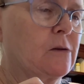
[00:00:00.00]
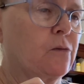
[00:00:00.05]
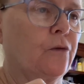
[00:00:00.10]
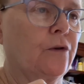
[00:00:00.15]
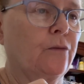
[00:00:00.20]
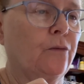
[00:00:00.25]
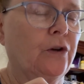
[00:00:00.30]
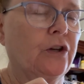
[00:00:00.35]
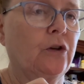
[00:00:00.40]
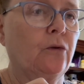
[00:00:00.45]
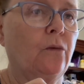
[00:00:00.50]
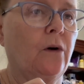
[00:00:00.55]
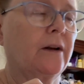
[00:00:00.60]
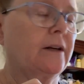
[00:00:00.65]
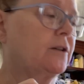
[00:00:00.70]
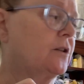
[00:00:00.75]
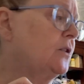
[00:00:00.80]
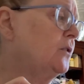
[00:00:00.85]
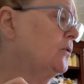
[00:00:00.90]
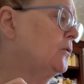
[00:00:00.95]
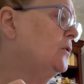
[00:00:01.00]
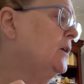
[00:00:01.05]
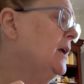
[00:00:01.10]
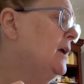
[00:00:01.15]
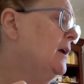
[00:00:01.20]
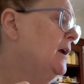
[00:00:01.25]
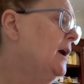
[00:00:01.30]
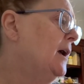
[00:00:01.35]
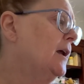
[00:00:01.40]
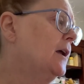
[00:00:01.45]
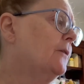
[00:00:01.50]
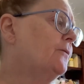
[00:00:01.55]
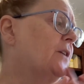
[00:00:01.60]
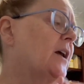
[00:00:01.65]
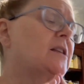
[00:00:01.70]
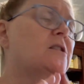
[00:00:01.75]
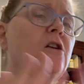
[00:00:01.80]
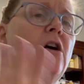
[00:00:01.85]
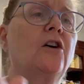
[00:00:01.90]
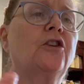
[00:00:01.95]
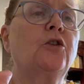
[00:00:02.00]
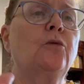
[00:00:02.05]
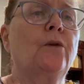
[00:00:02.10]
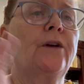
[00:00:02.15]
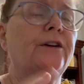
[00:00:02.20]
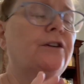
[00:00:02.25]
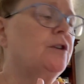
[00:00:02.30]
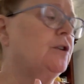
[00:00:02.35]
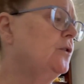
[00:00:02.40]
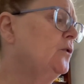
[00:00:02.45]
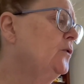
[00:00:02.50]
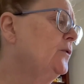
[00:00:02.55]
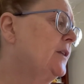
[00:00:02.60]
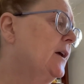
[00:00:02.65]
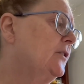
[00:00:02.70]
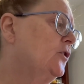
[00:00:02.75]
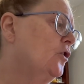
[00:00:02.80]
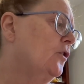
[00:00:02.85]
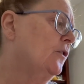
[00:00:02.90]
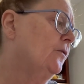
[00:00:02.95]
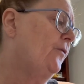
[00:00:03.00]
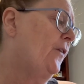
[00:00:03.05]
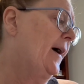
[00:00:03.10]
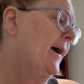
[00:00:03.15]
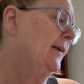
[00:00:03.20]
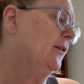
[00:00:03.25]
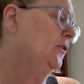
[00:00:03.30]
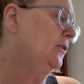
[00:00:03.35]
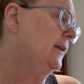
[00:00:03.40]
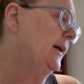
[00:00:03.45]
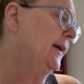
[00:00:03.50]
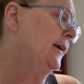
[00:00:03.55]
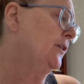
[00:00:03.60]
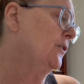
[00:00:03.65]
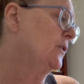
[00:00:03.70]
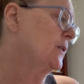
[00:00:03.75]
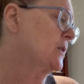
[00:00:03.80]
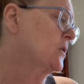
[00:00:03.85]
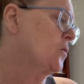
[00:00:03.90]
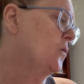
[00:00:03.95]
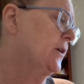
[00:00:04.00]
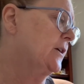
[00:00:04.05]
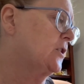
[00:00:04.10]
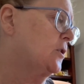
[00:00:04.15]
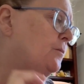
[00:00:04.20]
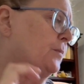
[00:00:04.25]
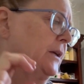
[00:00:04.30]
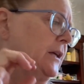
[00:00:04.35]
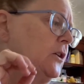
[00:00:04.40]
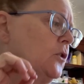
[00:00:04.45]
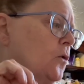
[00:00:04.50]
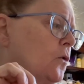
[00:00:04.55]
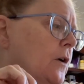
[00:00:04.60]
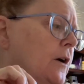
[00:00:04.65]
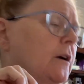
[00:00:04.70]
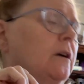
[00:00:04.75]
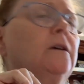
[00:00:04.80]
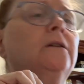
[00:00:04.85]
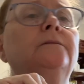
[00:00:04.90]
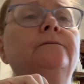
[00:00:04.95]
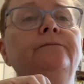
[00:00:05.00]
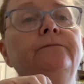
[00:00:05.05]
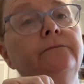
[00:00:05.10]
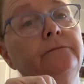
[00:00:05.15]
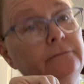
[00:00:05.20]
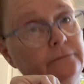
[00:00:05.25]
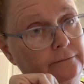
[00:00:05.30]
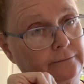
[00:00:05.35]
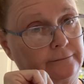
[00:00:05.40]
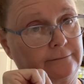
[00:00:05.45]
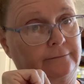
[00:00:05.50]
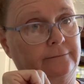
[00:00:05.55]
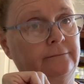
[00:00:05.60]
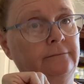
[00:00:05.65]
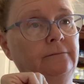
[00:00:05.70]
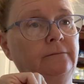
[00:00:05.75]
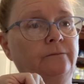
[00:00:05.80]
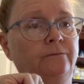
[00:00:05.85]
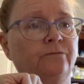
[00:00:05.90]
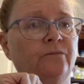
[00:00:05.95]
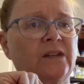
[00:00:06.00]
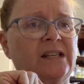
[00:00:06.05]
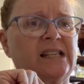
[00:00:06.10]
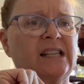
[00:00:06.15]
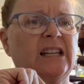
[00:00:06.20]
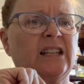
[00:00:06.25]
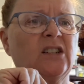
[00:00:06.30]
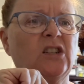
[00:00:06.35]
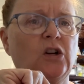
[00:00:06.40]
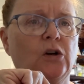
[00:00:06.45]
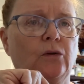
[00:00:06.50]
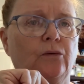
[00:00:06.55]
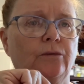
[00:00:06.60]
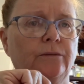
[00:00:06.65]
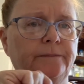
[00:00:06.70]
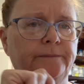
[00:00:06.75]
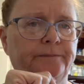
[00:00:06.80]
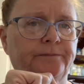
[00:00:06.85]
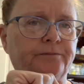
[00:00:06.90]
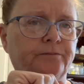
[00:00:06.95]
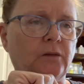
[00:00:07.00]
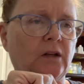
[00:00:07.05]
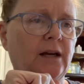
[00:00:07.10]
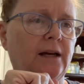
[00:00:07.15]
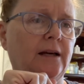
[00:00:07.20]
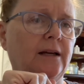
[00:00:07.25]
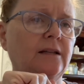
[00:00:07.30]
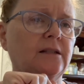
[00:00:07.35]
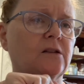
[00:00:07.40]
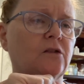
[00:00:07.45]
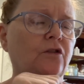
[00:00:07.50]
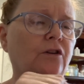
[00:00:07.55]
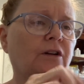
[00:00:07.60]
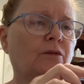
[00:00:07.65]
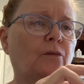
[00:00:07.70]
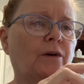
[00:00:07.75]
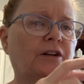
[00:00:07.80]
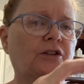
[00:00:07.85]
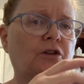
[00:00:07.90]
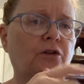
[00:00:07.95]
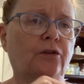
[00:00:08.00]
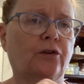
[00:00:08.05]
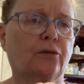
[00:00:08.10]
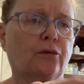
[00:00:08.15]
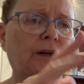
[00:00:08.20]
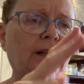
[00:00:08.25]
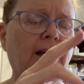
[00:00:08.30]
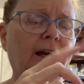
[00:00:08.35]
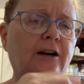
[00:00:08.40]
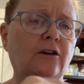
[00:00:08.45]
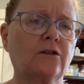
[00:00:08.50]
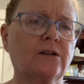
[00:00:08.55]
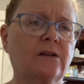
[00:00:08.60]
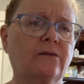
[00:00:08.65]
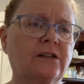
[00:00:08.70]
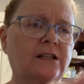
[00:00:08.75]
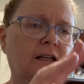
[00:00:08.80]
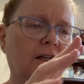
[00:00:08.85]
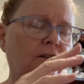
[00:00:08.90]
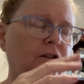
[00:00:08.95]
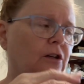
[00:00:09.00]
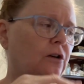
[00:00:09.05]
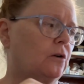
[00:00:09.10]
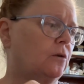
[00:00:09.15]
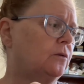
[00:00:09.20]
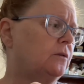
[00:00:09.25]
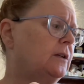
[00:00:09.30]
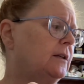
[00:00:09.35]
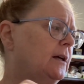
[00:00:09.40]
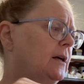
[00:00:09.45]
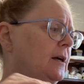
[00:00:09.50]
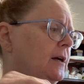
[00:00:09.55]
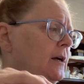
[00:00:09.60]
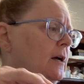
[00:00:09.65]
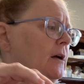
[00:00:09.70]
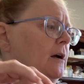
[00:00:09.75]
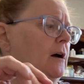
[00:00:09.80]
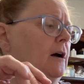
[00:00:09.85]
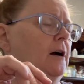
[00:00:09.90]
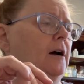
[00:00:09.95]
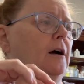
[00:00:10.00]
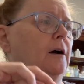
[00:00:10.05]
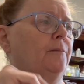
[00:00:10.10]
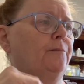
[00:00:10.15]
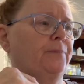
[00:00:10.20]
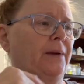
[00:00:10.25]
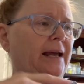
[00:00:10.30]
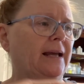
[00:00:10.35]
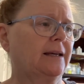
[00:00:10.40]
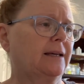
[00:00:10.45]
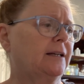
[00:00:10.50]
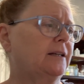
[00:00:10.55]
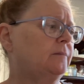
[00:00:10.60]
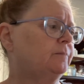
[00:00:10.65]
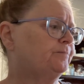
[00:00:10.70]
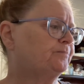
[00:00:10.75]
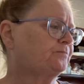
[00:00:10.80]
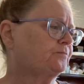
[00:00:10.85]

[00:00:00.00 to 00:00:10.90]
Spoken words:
what you want to do. If that's all you want to do, then your final layer is going to be your skin tone. Okay, so you're going to want to do 3 layers of skin tone. Bake it.